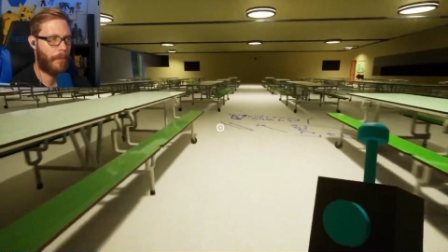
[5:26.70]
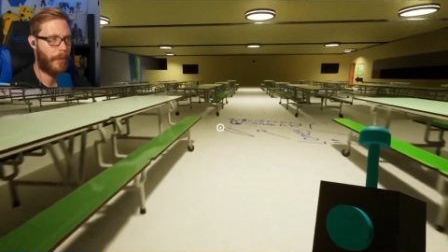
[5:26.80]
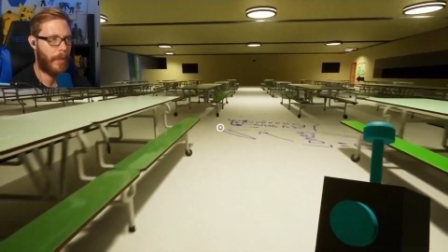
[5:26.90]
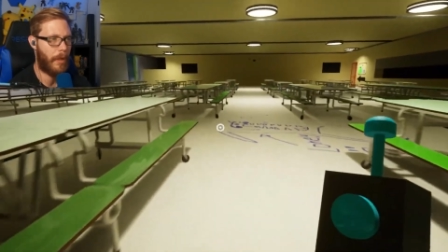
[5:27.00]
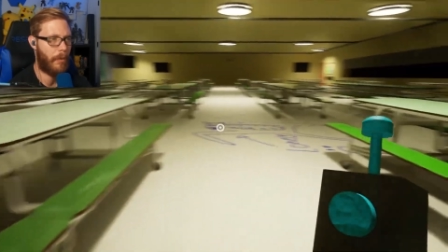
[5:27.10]

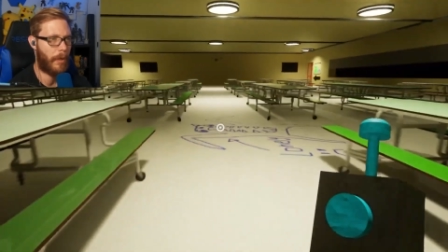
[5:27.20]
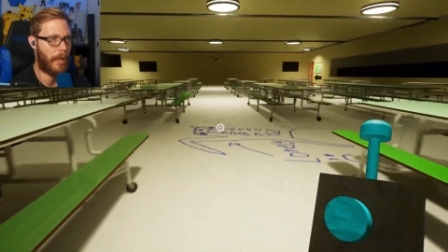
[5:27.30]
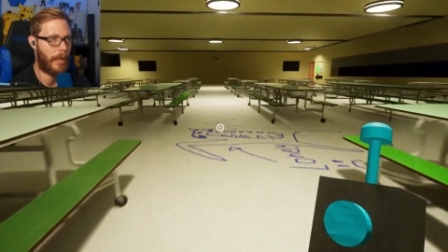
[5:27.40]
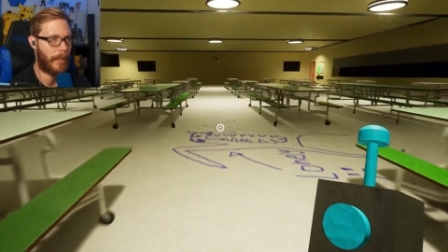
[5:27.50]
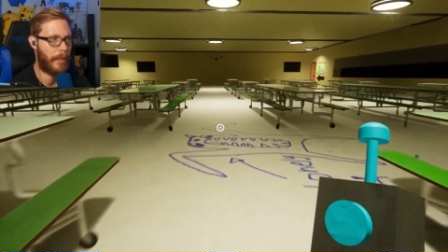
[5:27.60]
No
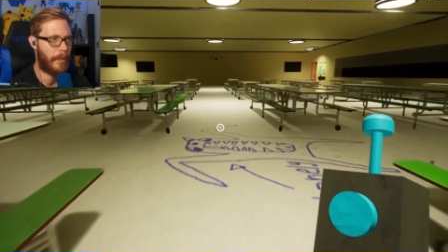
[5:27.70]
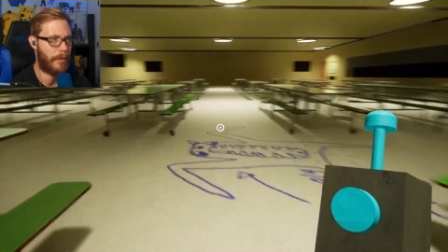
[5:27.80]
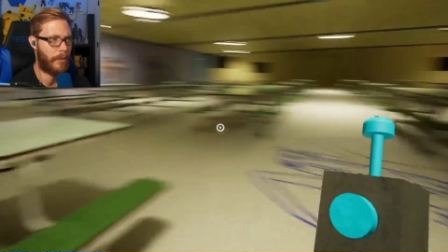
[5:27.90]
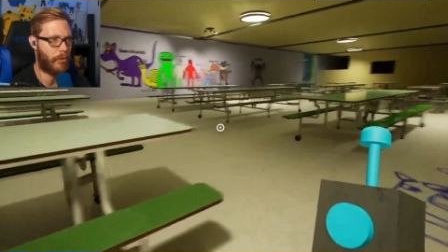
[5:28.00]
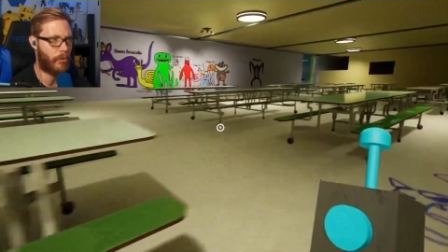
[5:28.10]
oddities
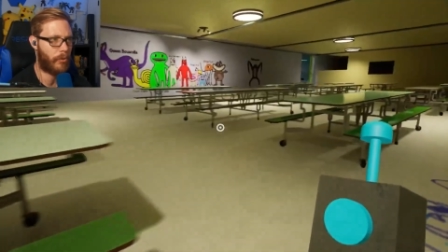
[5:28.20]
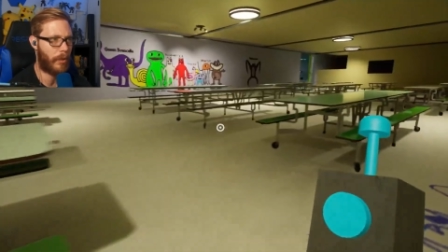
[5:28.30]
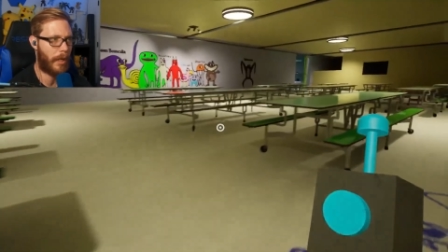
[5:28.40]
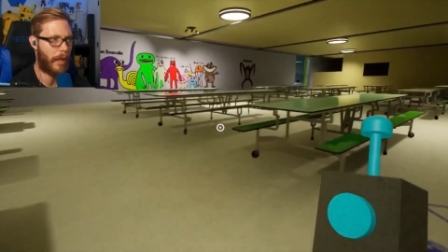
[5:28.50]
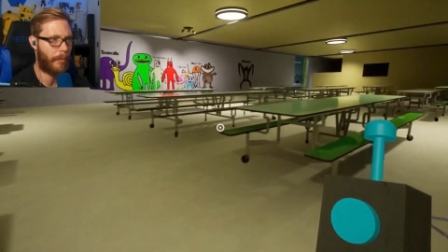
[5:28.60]
to
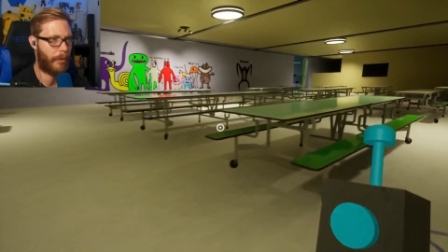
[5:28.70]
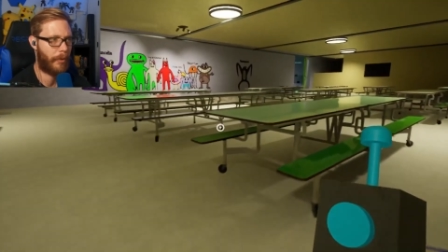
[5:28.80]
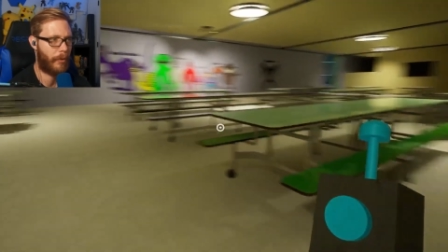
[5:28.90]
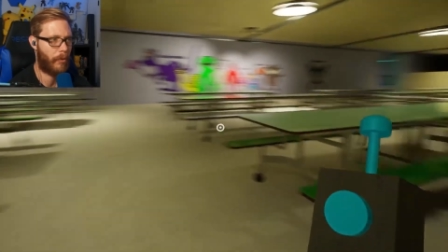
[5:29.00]
drop.